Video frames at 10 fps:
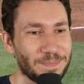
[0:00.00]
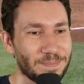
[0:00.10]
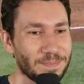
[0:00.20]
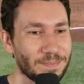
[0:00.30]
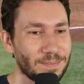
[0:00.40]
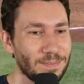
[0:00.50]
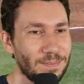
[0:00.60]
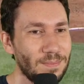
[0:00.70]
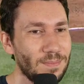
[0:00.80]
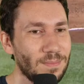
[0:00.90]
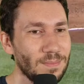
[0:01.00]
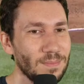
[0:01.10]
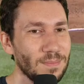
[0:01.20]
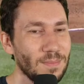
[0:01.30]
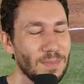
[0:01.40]

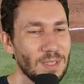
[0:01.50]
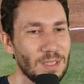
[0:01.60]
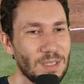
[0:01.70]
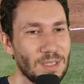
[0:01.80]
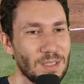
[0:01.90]
Nothing is said.